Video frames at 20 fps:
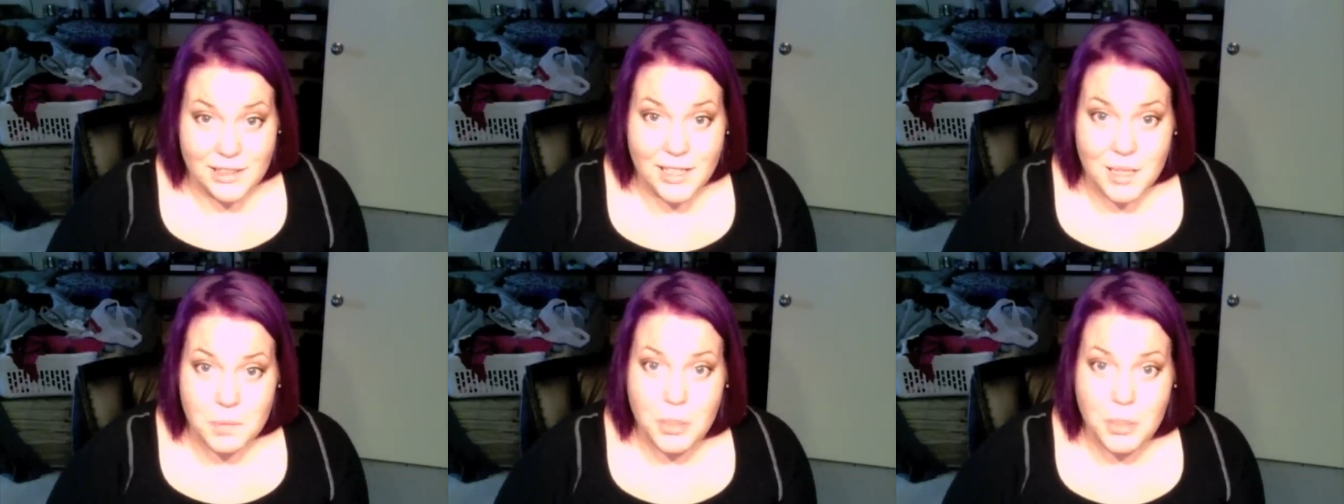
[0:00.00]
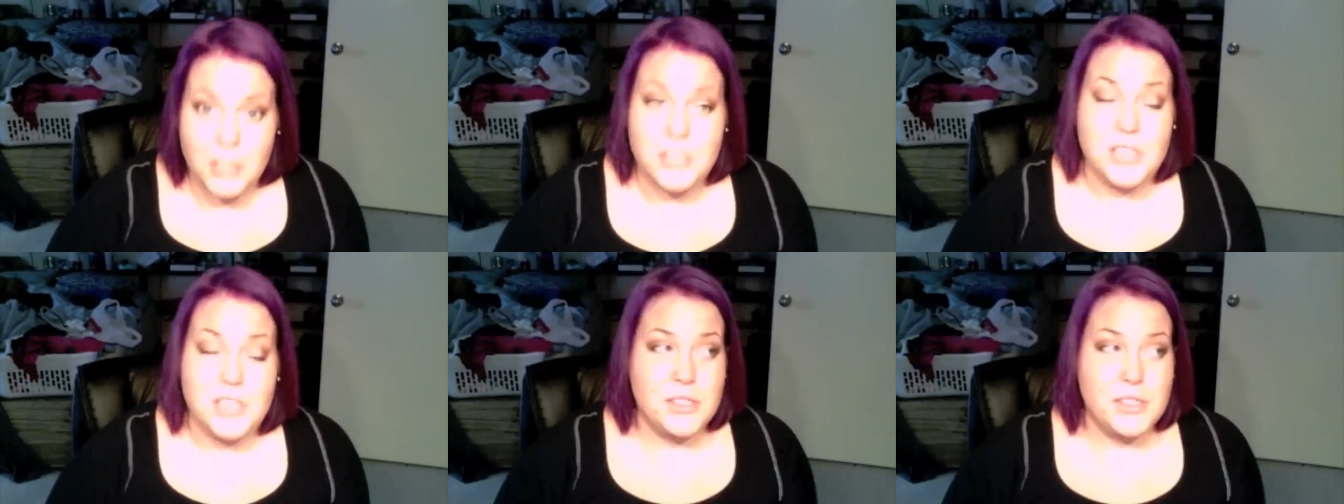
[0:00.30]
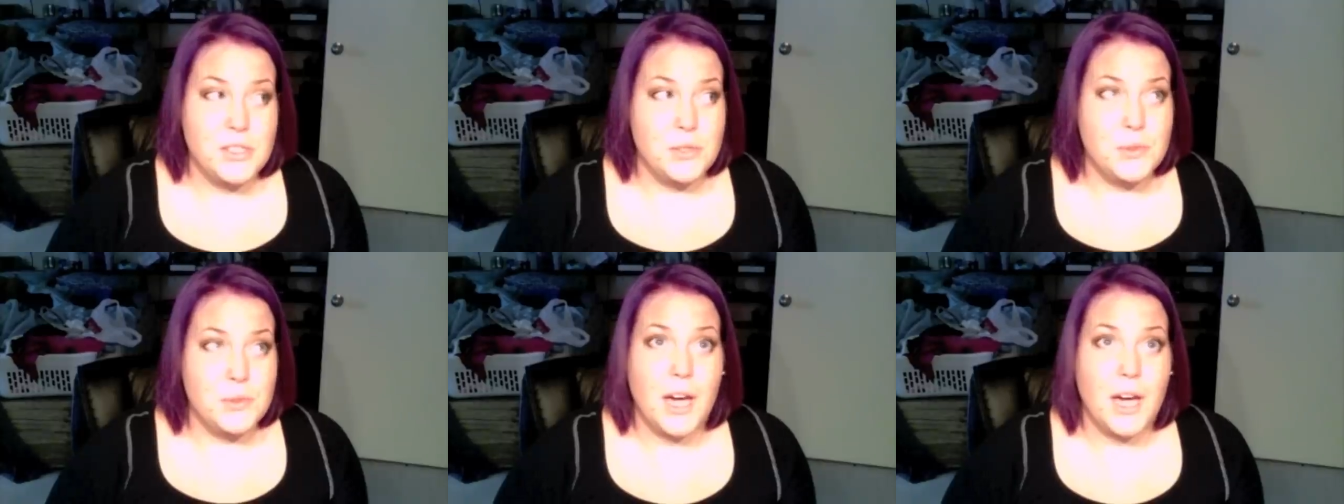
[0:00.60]
I purchased
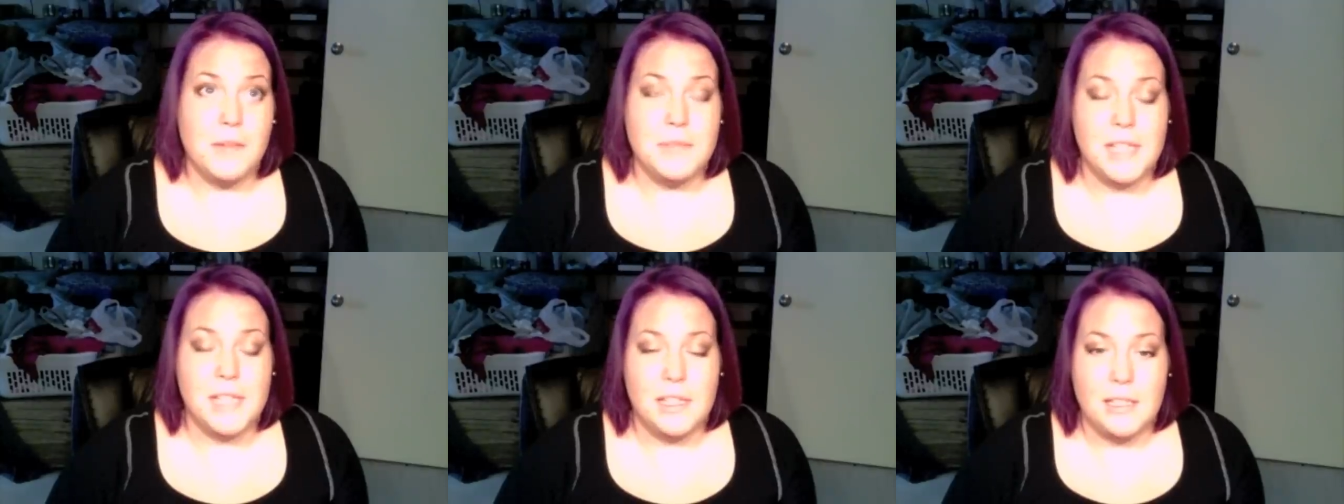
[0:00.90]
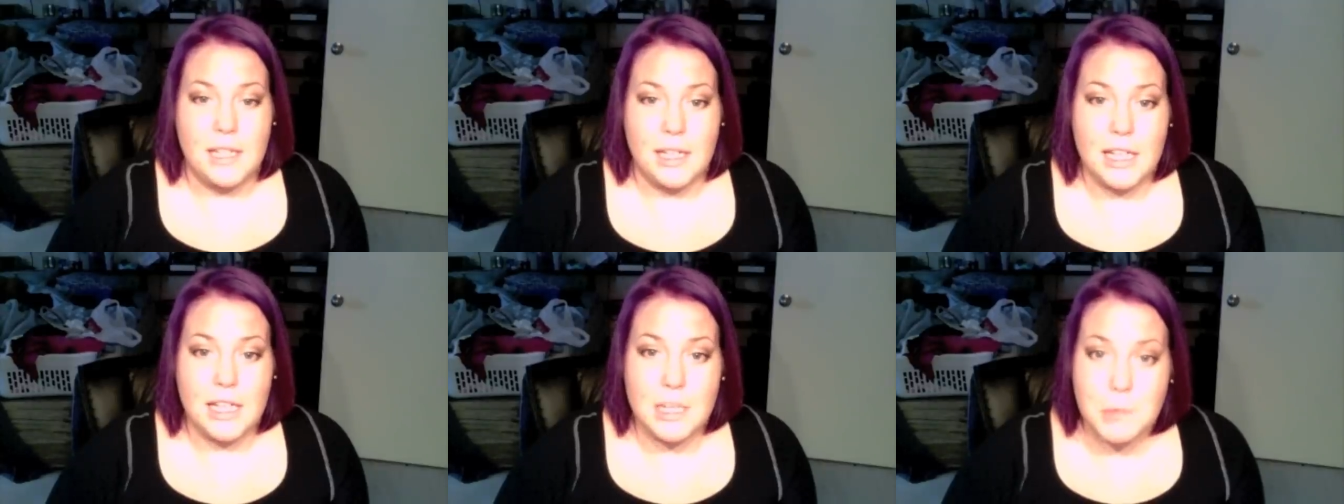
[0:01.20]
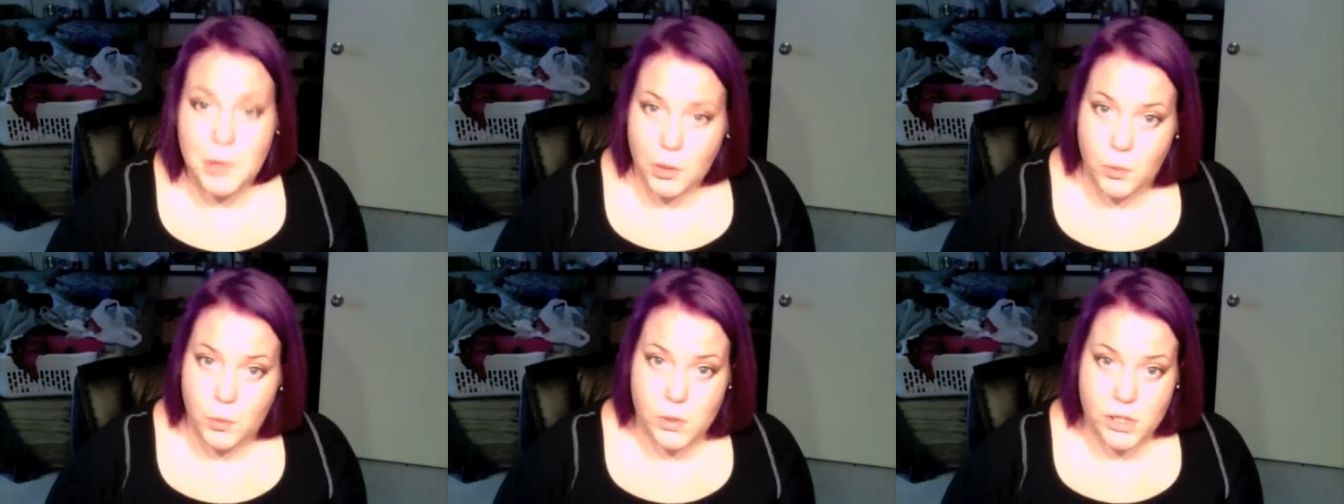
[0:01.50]
two tops that day. He
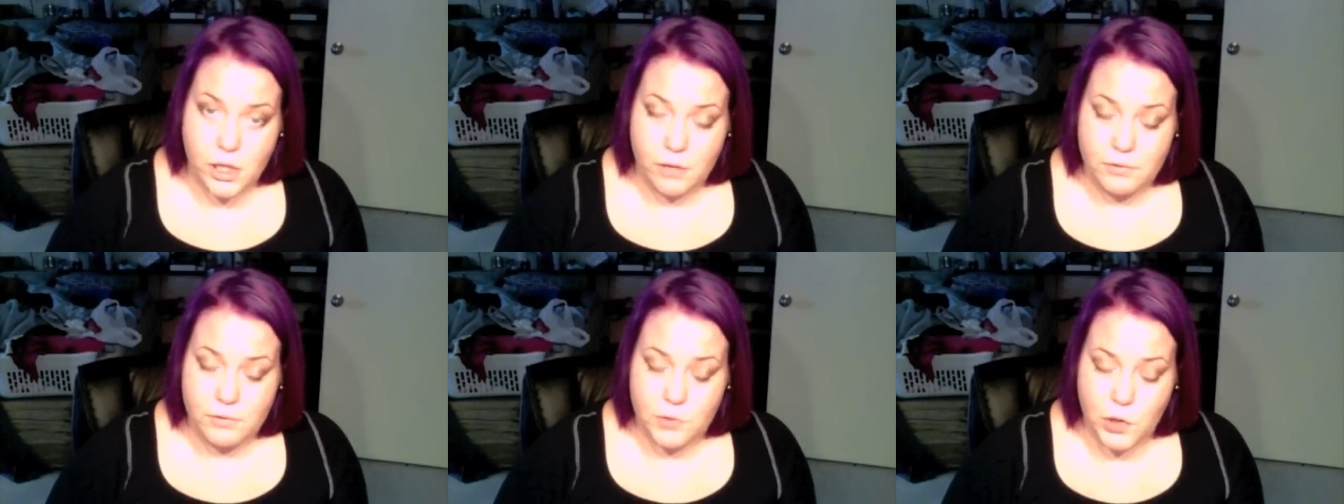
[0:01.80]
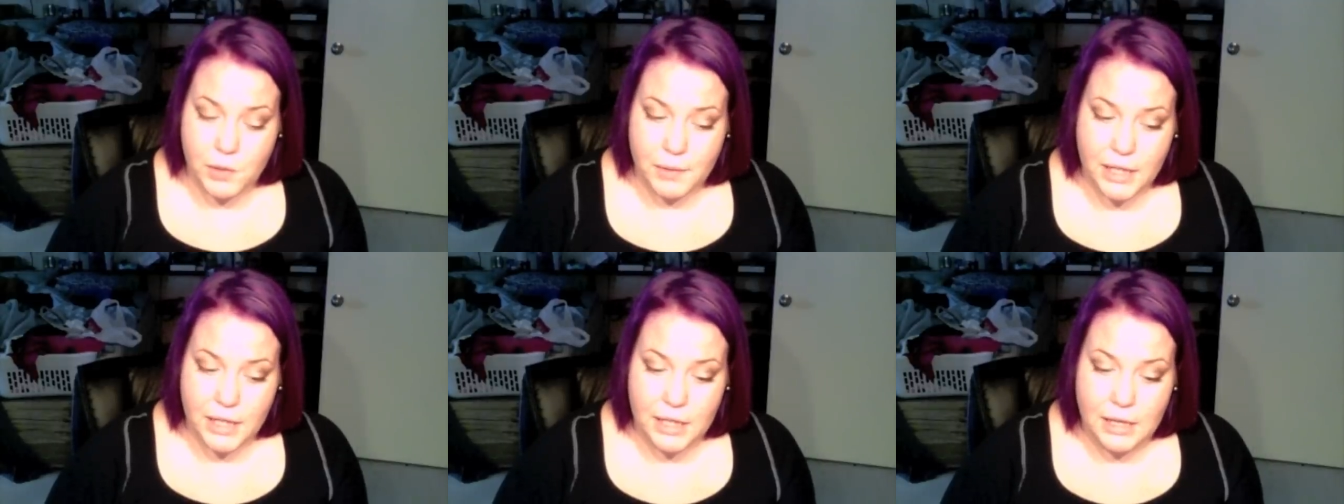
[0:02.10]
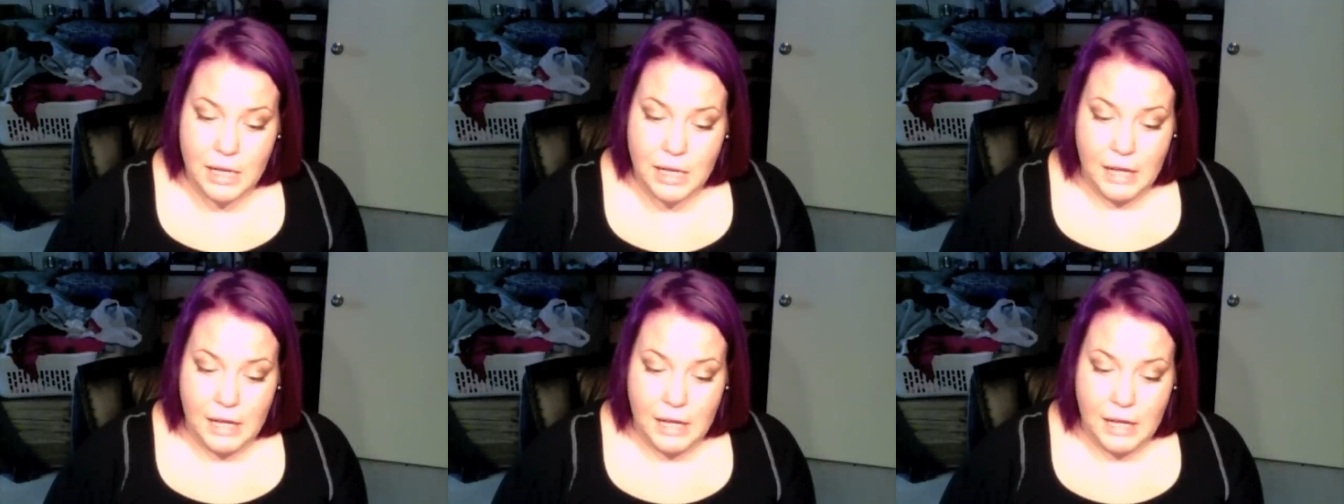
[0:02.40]
put one on for me.